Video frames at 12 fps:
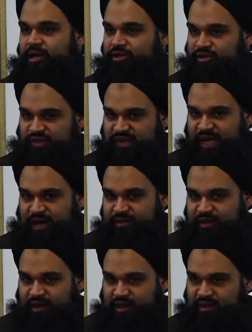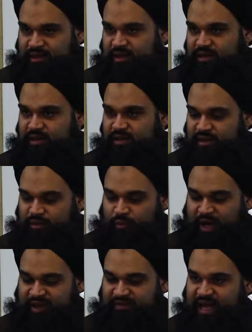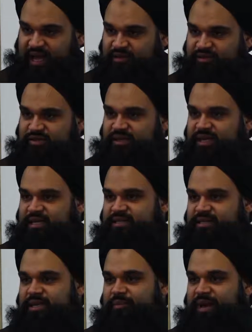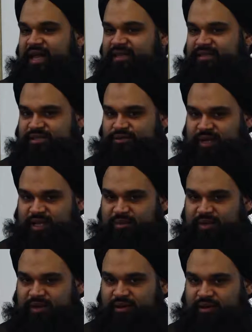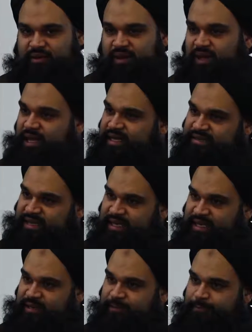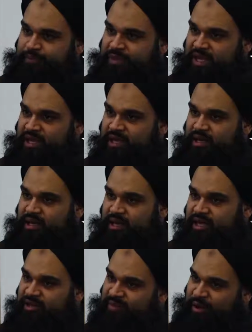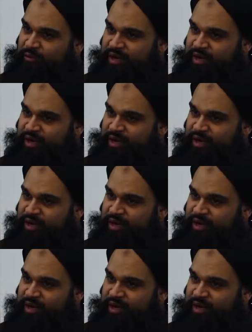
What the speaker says: You see how the way of the Ahlus Sunnah is a balanced way in the middle. Allah said it, He meant